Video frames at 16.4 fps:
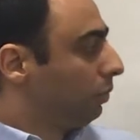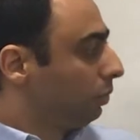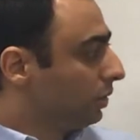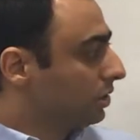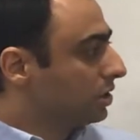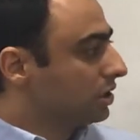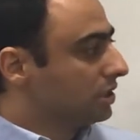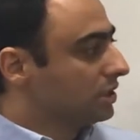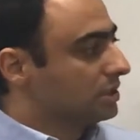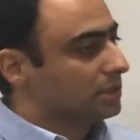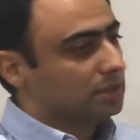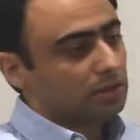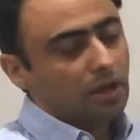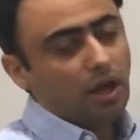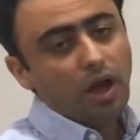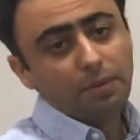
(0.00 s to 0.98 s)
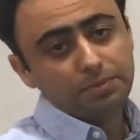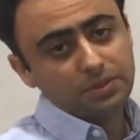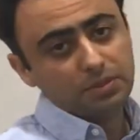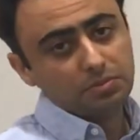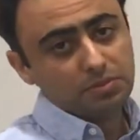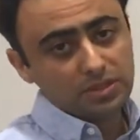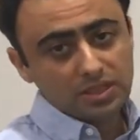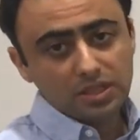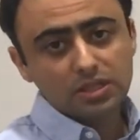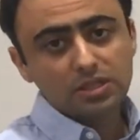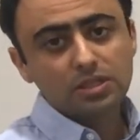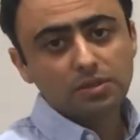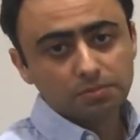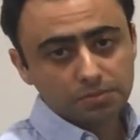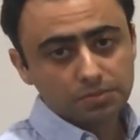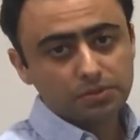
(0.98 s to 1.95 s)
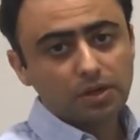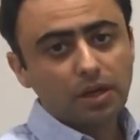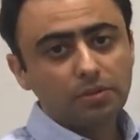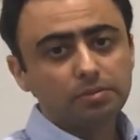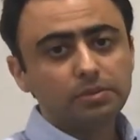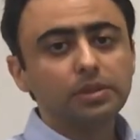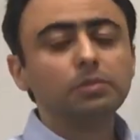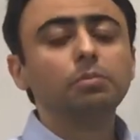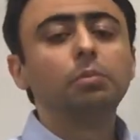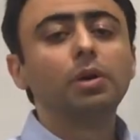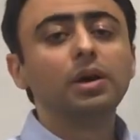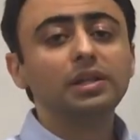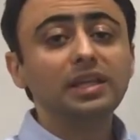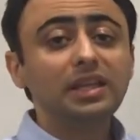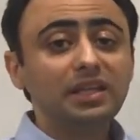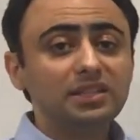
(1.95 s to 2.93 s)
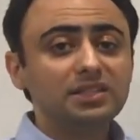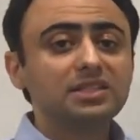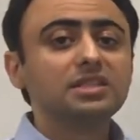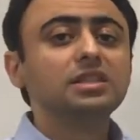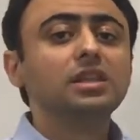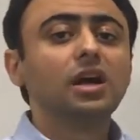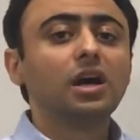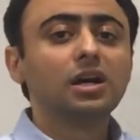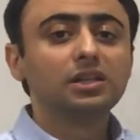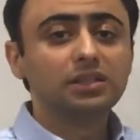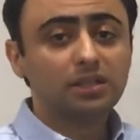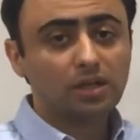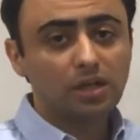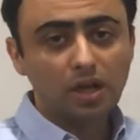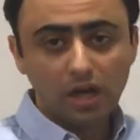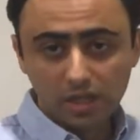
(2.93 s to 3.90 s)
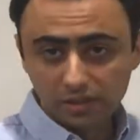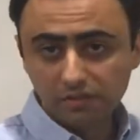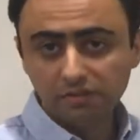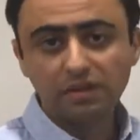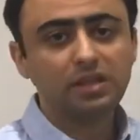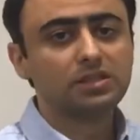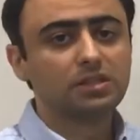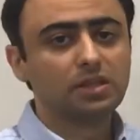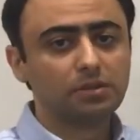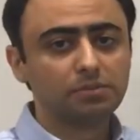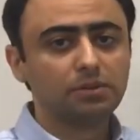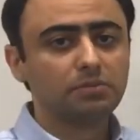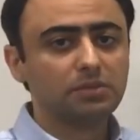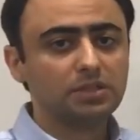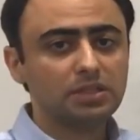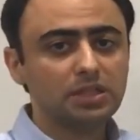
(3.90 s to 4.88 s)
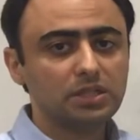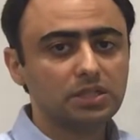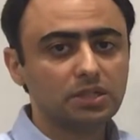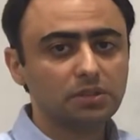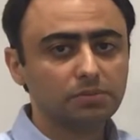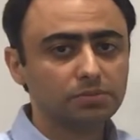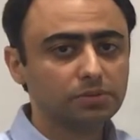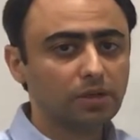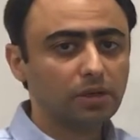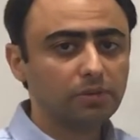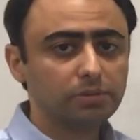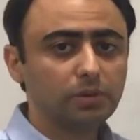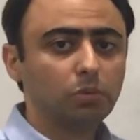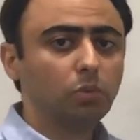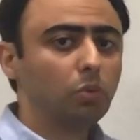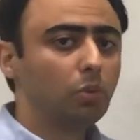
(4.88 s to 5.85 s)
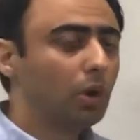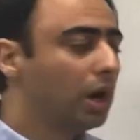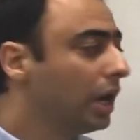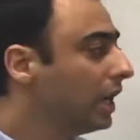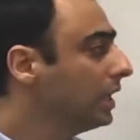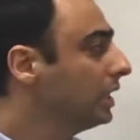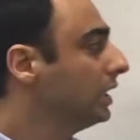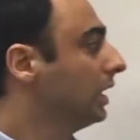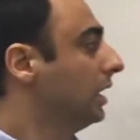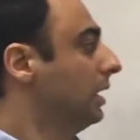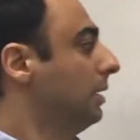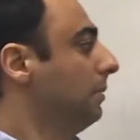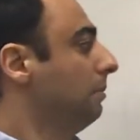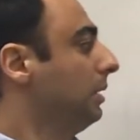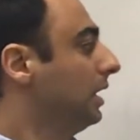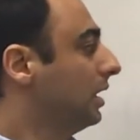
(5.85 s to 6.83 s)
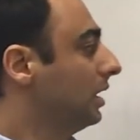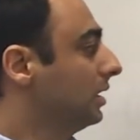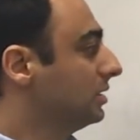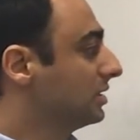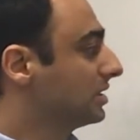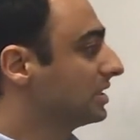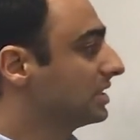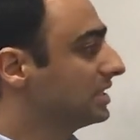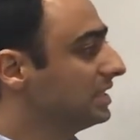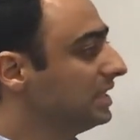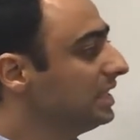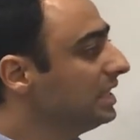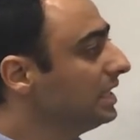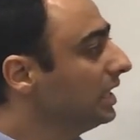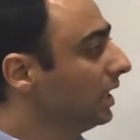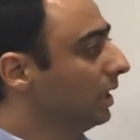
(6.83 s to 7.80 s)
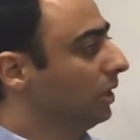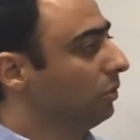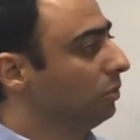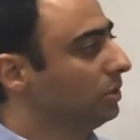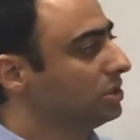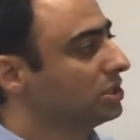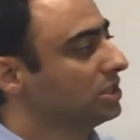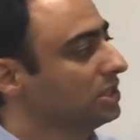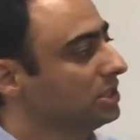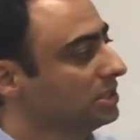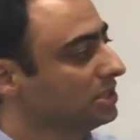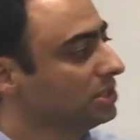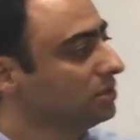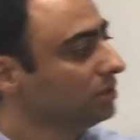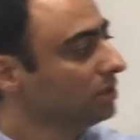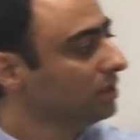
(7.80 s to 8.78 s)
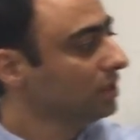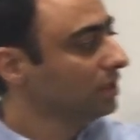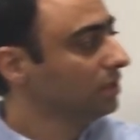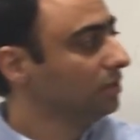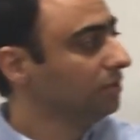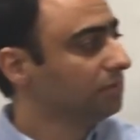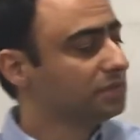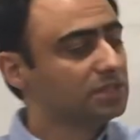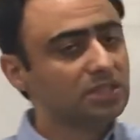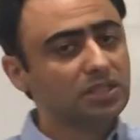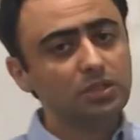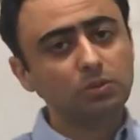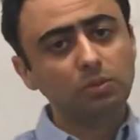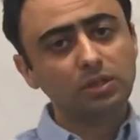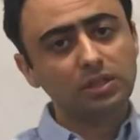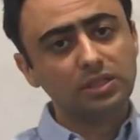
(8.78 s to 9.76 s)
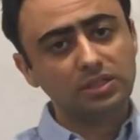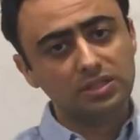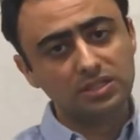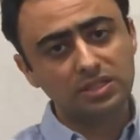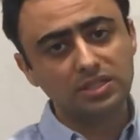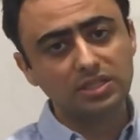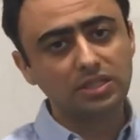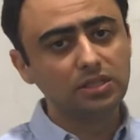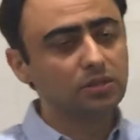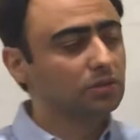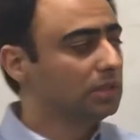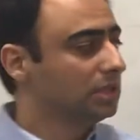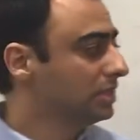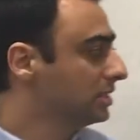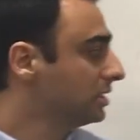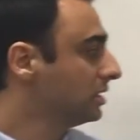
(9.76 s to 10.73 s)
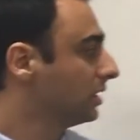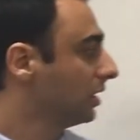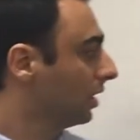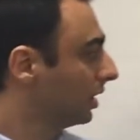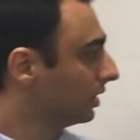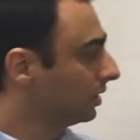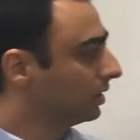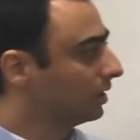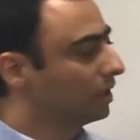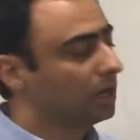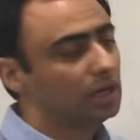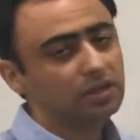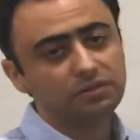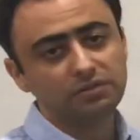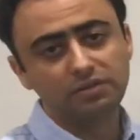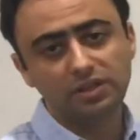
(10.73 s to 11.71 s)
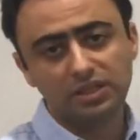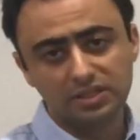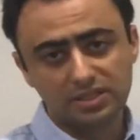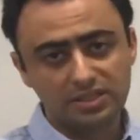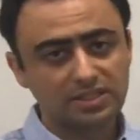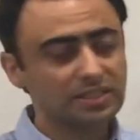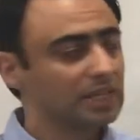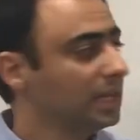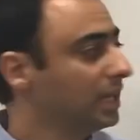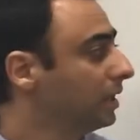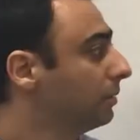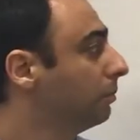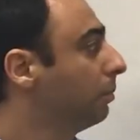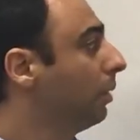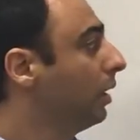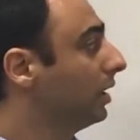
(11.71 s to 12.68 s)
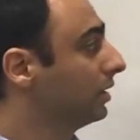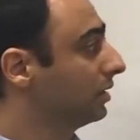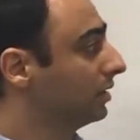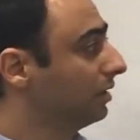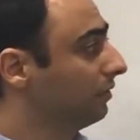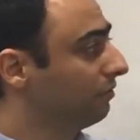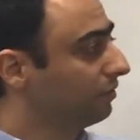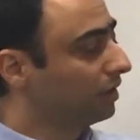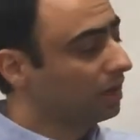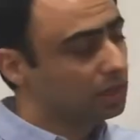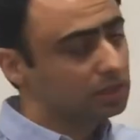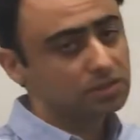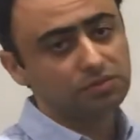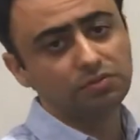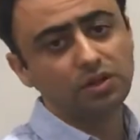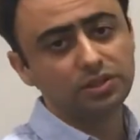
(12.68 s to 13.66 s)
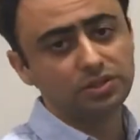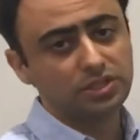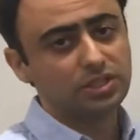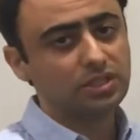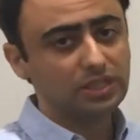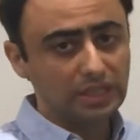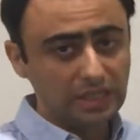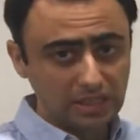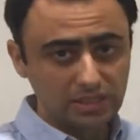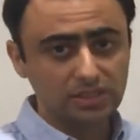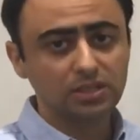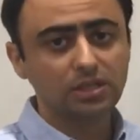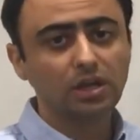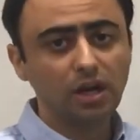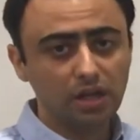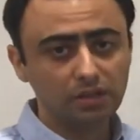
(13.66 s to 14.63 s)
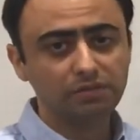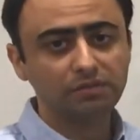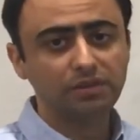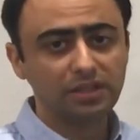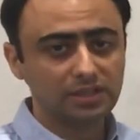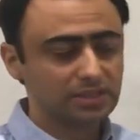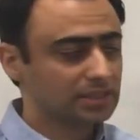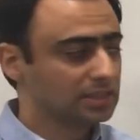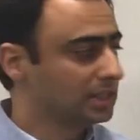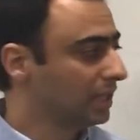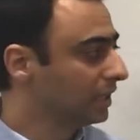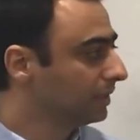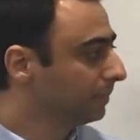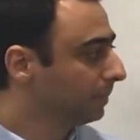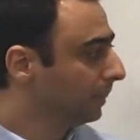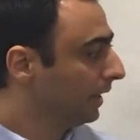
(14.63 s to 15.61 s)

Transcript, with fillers: which is an optimization problem, but it's not a convex optimization problem. Why? Because C which is union of C1 and C2 is not a convex set, but the cost function is convex set.